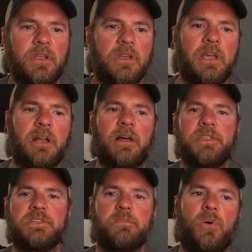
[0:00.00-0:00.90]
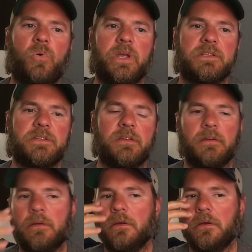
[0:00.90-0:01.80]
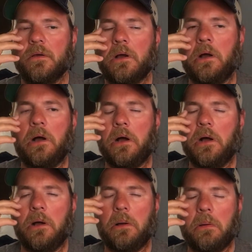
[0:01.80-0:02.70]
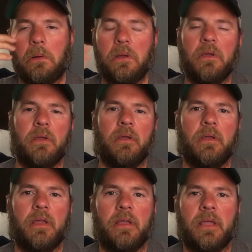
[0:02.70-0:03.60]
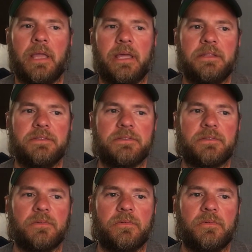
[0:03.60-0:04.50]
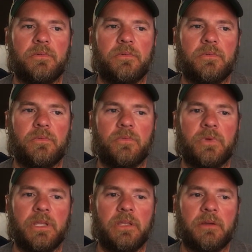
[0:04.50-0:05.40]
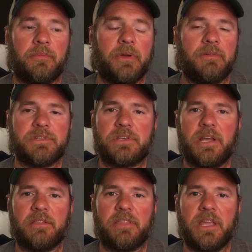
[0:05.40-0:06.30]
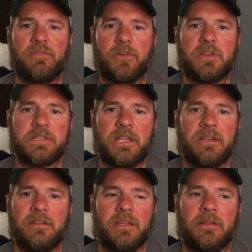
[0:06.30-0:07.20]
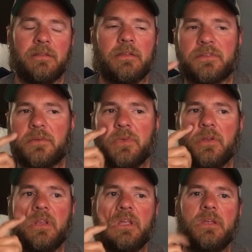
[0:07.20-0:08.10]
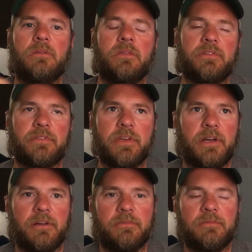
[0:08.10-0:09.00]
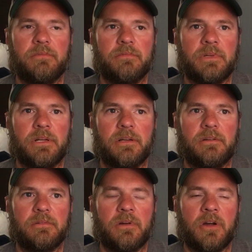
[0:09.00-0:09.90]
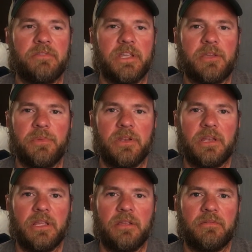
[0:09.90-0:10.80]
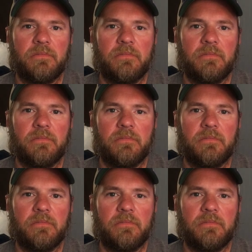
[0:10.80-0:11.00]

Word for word: kind of on this point, uh, and we um, I was kind of thankful because I didn't it, this community this uh, uh, R V community